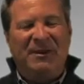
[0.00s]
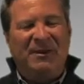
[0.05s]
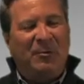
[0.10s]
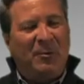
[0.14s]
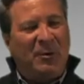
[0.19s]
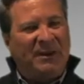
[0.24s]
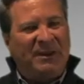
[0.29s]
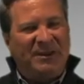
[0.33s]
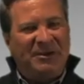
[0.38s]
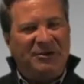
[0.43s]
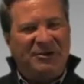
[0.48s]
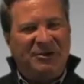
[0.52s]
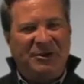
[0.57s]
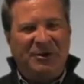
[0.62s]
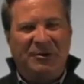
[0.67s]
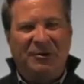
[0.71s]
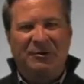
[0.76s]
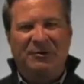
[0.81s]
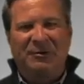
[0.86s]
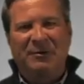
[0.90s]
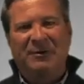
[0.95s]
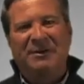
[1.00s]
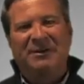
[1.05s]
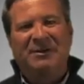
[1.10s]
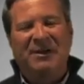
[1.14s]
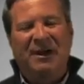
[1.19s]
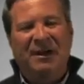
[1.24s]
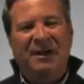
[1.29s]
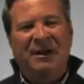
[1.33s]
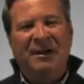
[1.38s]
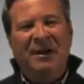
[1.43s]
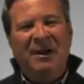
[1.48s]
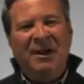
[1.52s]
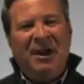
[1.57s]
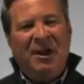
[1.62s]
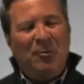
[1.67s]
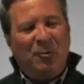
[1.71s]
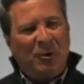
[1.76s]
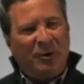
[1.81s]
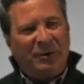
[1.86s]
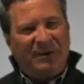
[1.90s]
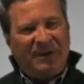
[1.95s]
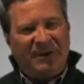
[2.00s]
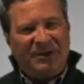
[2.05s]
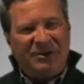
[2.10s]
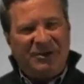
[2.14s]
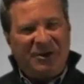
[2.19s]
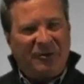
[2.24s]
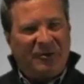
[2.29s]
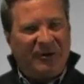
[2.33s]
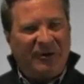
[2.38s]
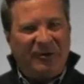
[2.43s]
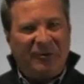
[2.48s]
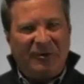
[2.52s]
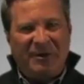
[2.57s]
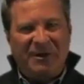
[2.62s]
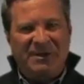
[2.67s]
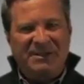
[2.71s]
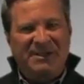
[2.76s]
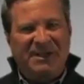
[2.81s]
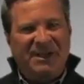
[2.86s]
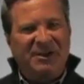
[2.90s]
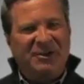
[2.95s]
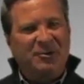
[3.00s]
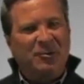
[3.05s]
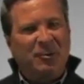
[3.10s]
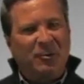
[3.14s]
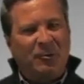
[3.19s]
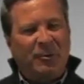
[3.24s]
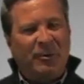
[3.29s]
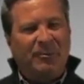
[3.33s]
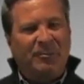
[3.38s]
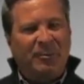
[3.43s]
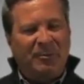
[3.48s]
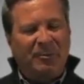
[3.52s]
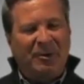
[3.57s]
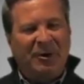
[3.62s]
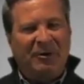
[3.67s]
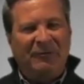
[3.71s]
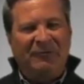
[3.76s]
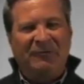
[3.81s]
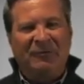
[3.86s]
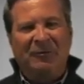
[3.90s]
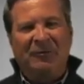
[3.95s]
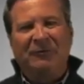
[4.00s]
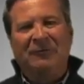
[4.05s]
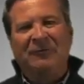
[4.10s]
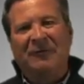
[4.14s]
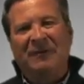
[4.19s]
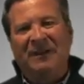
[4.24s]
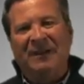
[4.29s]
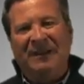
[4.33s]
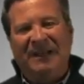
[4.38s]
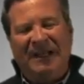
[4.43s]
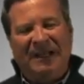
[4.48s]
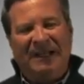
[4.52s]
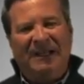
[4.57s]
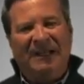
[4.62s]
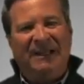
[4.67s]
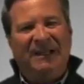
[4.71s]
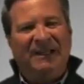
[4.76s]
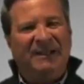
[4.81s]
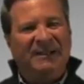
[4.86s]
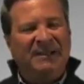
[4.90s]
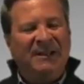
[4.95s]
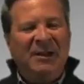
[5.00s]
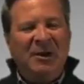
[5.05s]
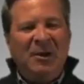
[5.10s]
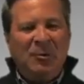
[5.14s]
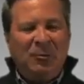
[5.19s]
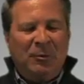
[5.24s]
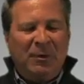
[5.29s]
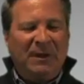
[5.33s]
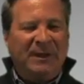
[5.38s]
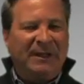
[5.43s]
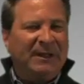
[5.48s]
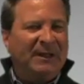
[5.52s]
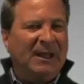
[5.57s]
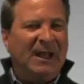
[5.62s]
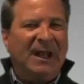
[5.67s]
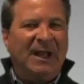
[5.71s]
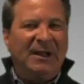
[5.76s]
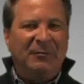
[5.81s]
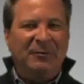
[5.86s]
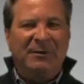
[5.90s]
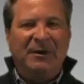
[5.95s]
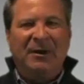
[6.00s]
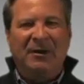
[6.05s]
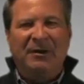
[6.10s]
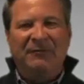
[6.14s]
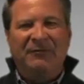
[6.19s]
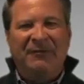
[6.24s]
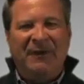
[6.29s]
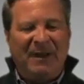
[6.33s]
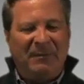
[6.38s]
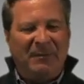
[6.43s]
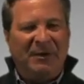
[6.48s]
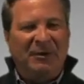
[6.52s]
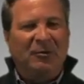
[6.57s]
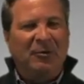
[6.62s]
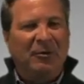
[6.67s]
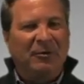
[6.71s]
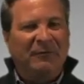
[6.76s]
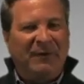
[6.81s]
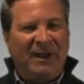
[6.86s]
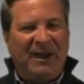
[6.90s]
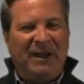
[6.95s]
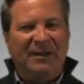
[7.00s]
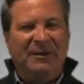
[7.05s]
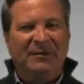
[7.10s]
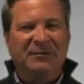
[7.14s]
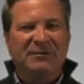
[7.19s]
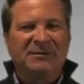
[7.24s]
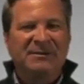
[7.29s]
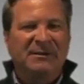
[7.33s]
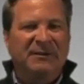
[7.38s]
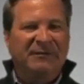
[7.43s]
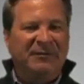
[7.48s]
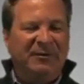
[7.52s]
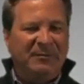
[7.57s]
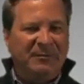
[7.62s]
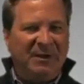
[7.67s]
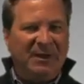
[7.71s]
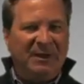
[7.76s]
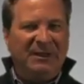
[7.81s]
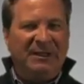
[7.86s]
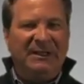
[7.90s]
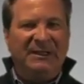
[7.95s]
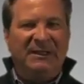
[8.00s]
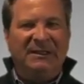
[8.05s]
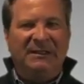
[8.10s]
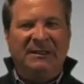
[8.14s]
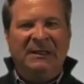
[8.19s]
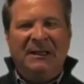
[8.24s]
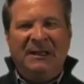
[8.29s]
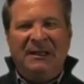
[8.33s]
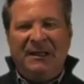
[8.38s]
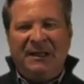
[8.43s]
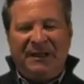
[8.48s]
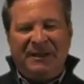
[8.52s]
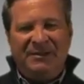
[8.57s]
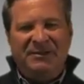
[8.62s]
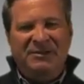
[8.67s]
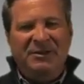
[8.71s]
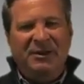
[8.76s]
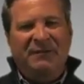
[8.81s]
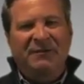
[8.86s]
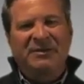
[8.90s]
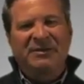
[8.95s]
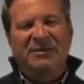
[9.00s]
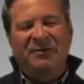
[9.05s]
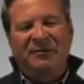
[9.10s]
went this year to a, uh, and worked at a charity organization where we prepared food for the needy, and it really in line with our family core values of humility and, and service